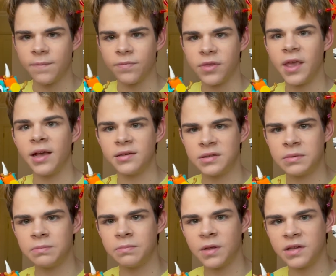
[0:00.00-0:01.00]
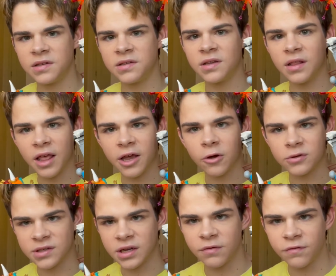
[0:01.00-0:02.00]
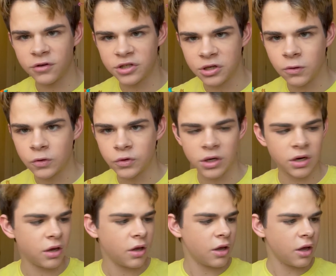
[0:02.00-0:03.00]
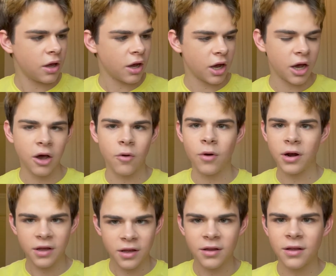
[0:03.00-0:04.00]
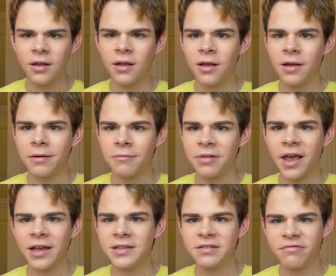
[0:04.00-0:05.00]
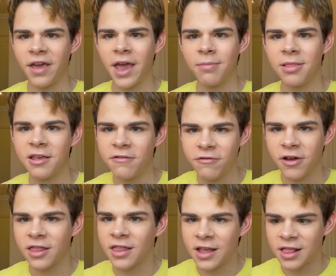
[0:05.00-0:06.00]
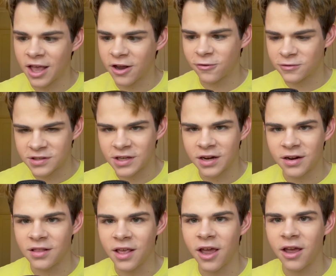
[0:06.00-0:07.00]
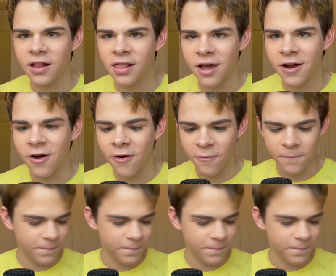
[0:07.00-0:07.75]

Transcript: Yes, this is a Lego set for children. What a nice family-friendly Lego set there, Lego.